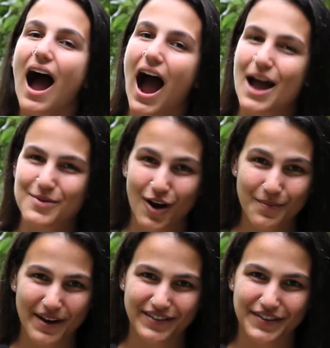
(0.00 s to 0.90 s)
I
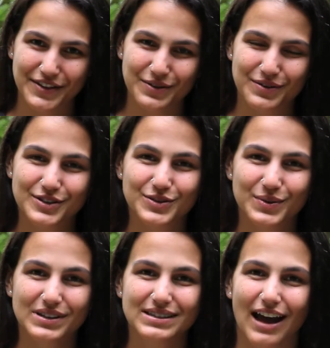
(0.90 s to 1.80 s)
hope I've given you the
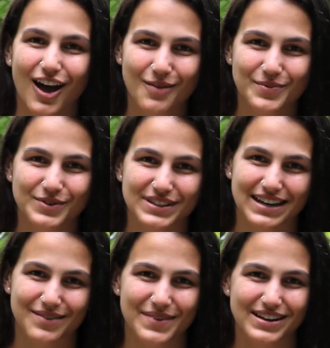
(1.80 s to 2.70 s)
tools to help you
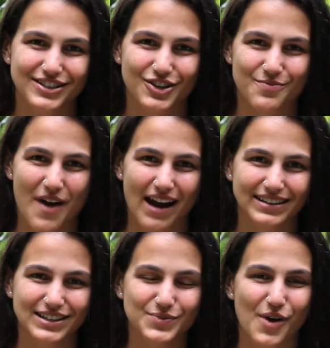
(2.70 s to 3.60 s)
stay committed to your
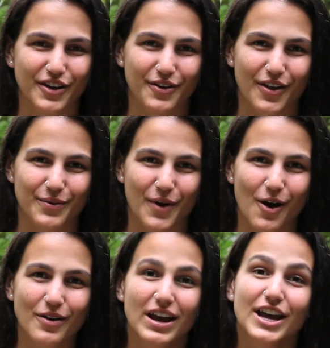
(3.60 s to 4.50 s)
practice while you're on the
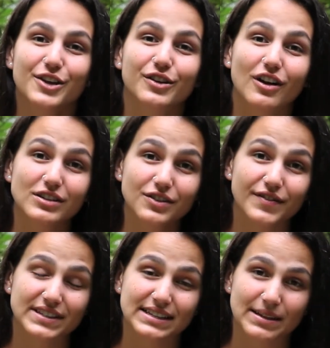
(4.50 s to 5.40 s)
road. You can also
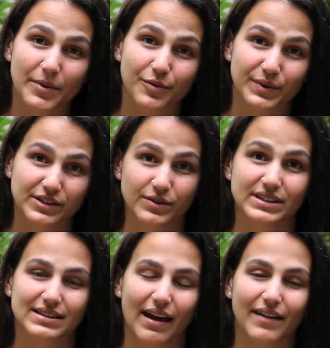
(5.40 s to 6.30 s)
visit some of the
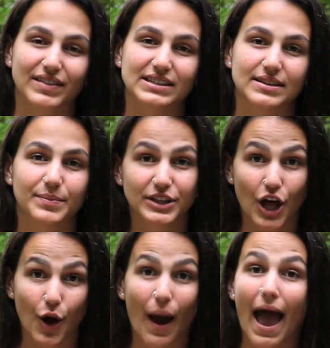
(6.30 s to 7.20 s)
resources that I've listed
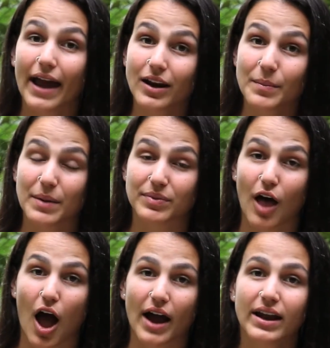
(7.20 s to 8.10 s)
below and on my
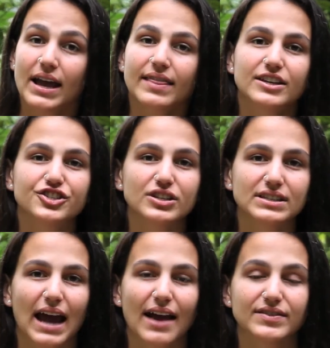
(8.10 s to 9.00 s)
blog that
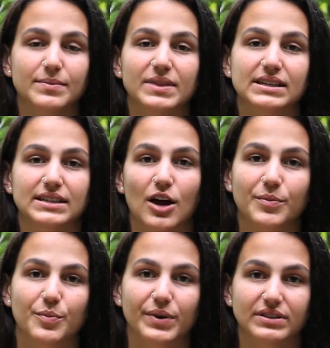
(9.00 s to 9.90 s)
just have some things to
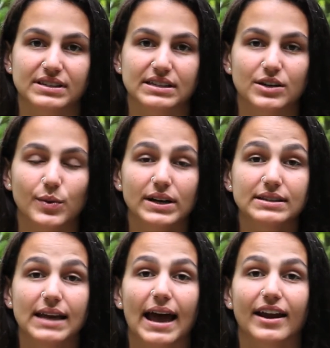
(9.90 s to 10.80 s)
help you build a
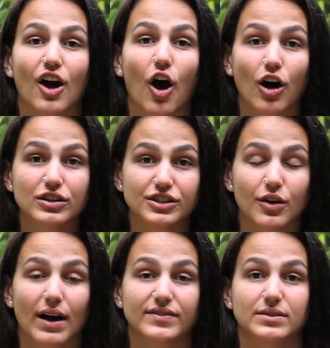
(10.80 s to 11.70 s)
sequence and
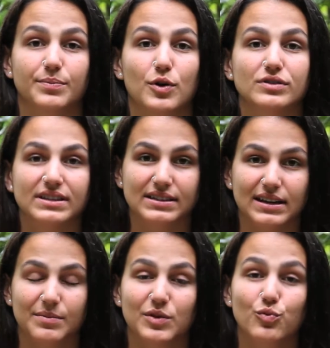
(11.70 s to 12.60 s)
also have some poses
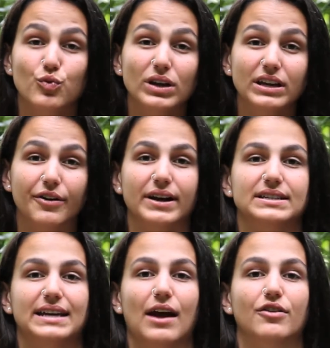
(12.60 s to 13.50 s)
that can be really great
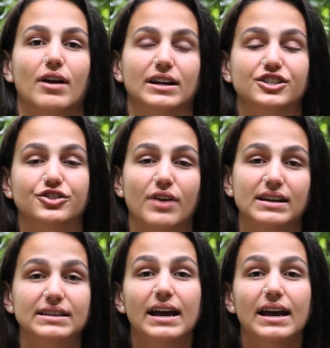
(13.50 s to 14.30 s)
to counteract stress